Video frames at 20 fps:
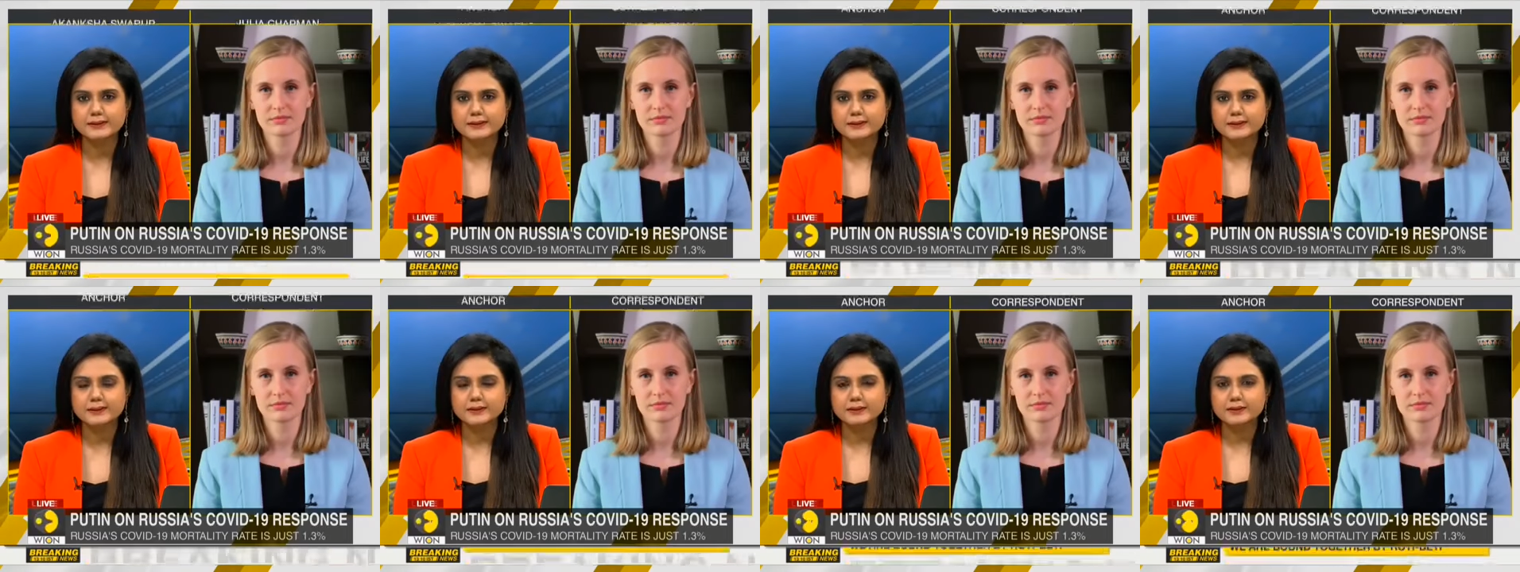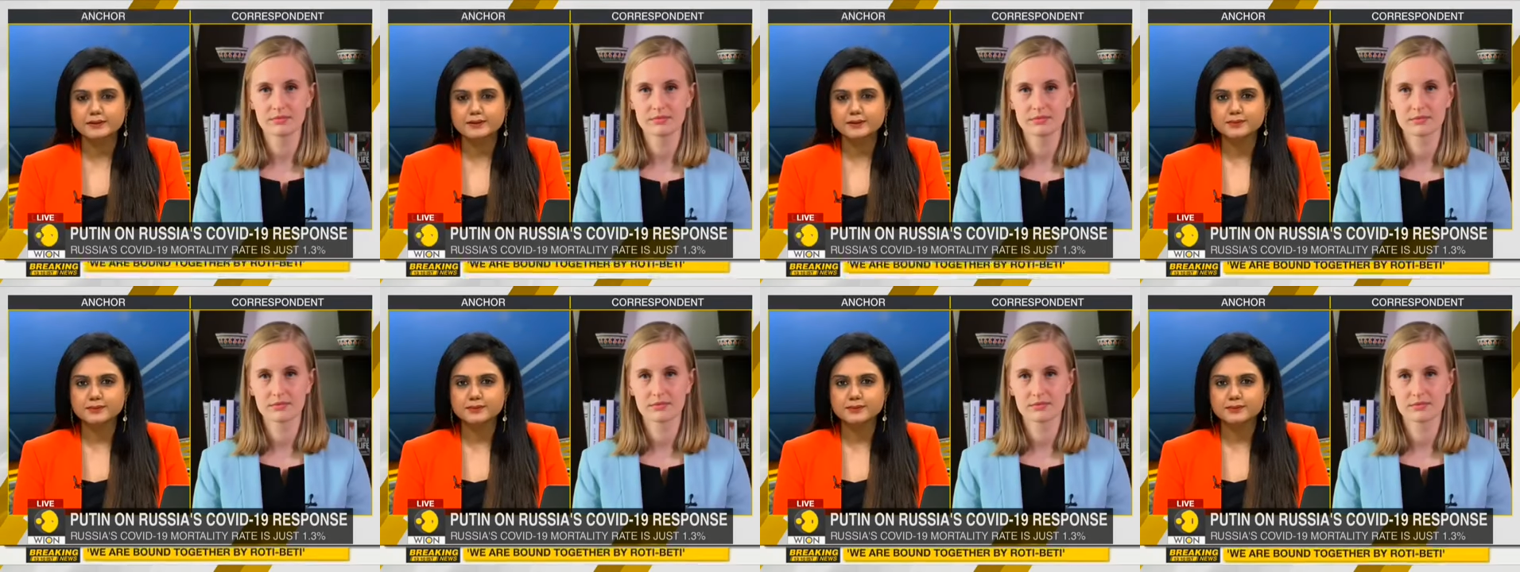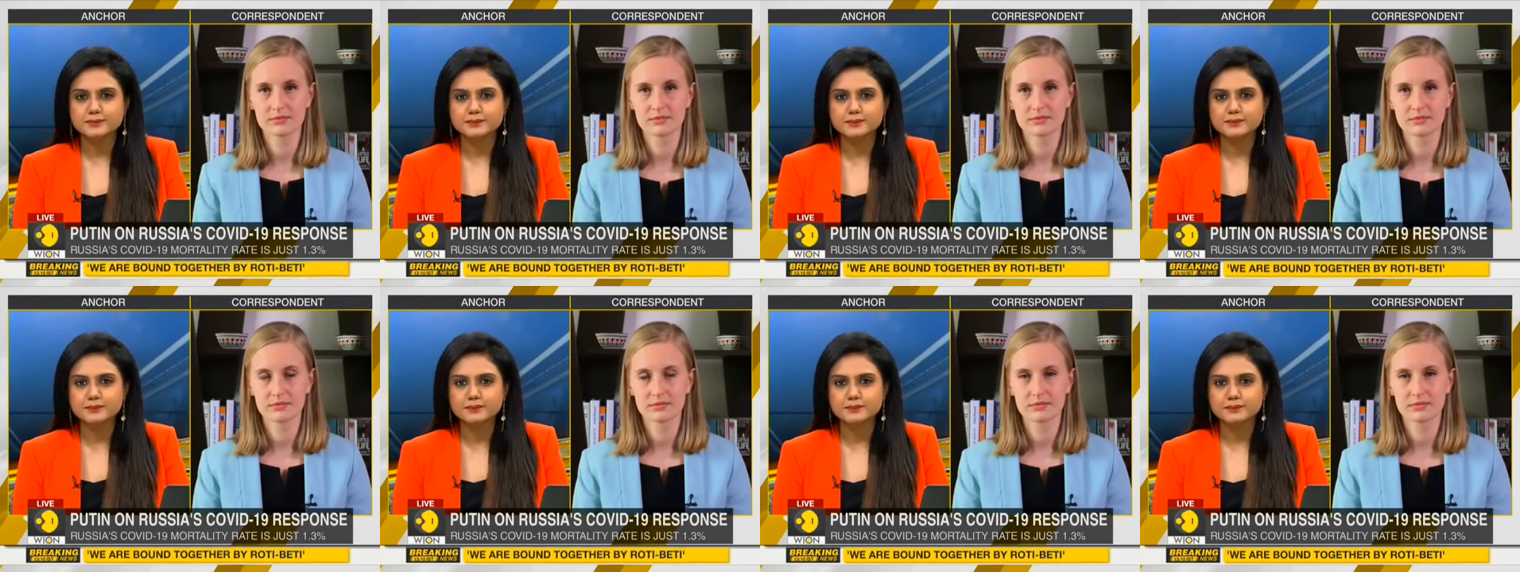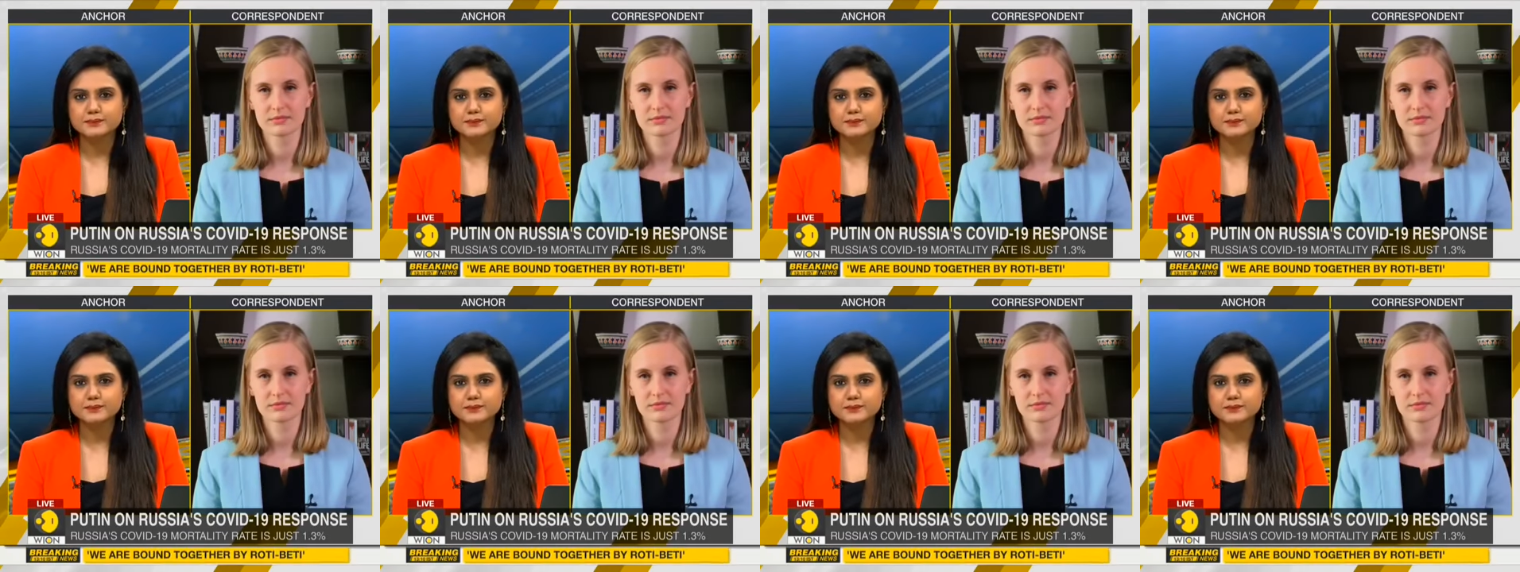
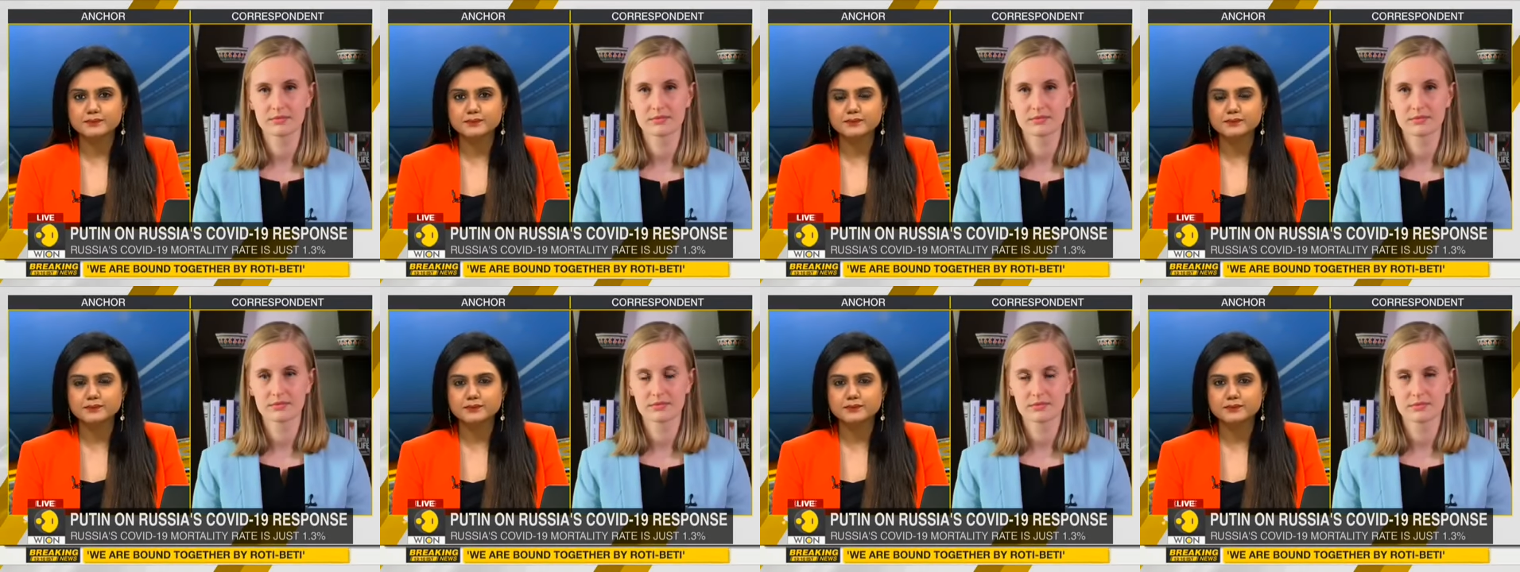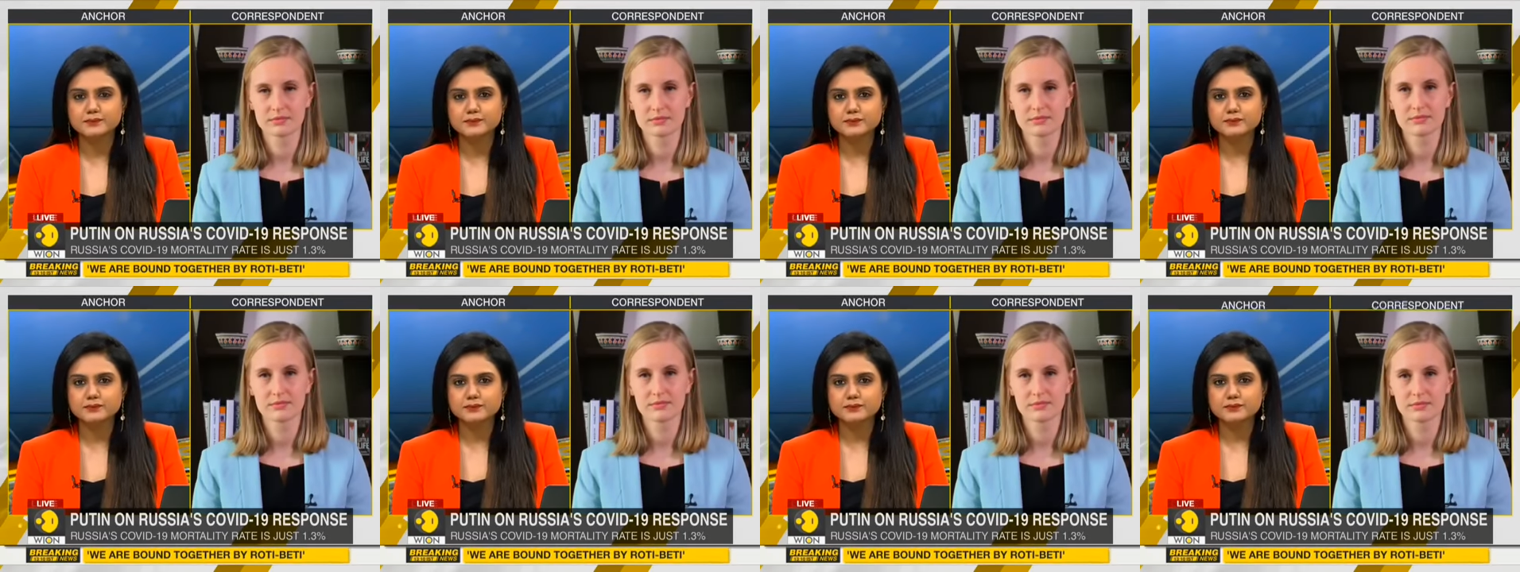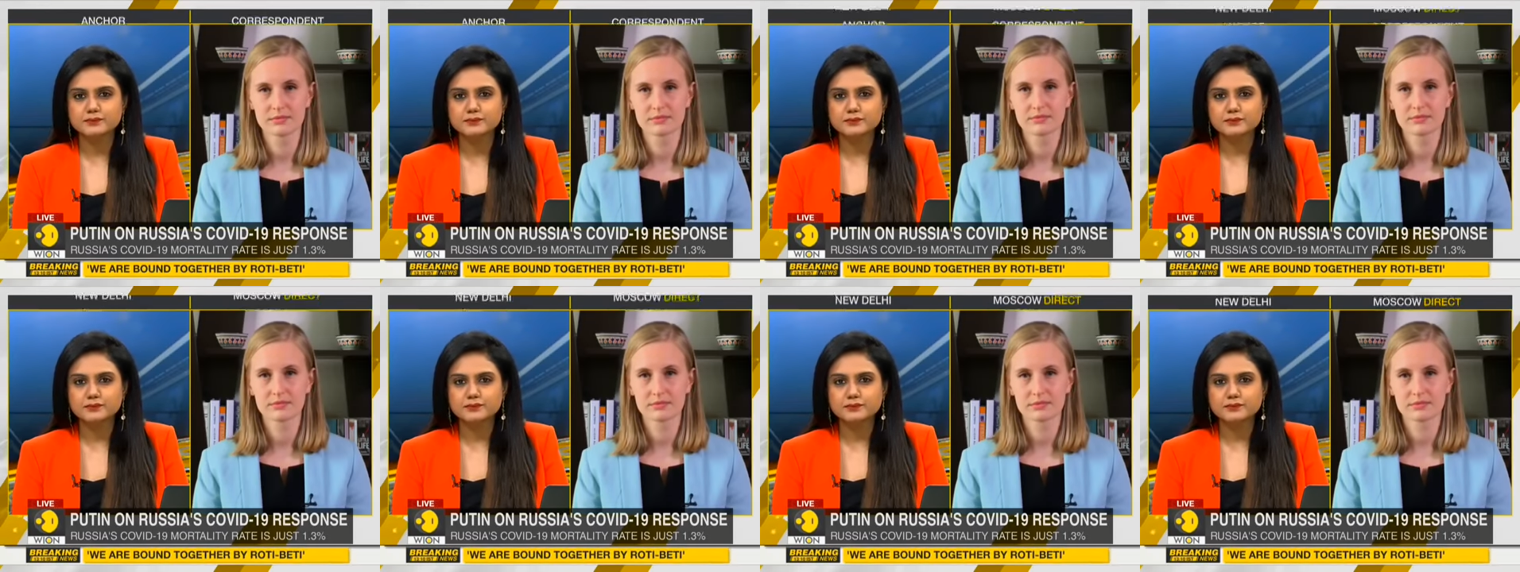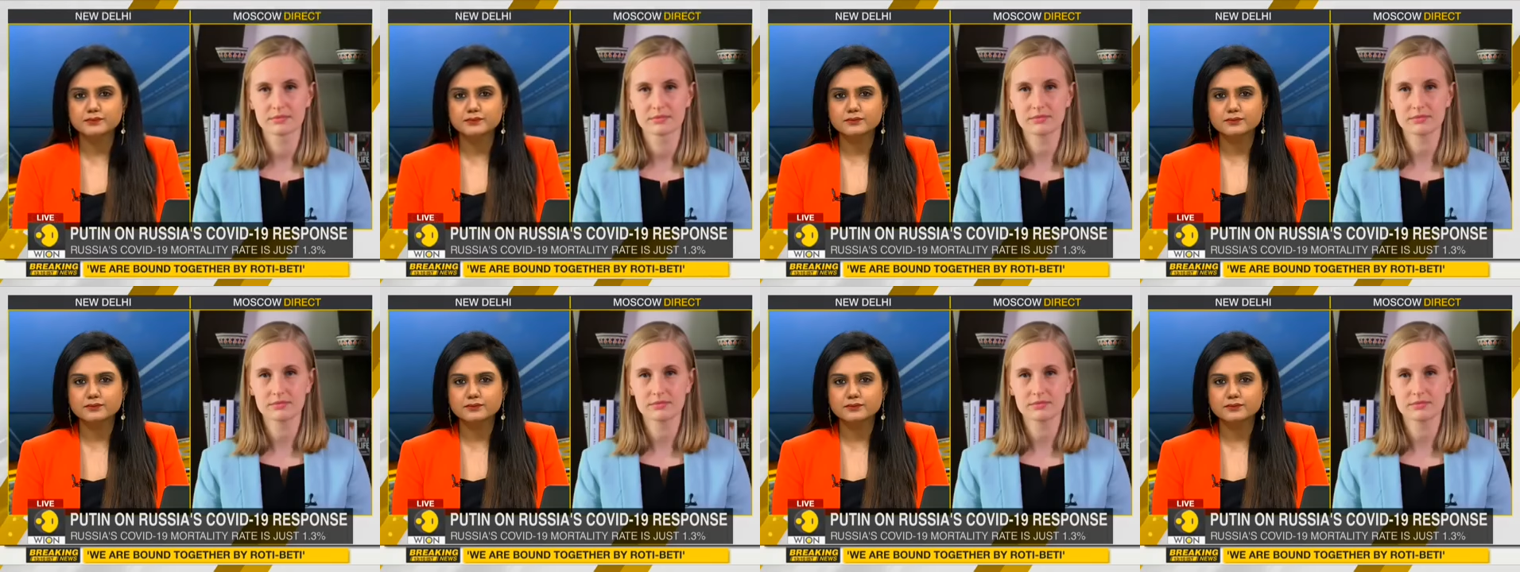(no one is talking)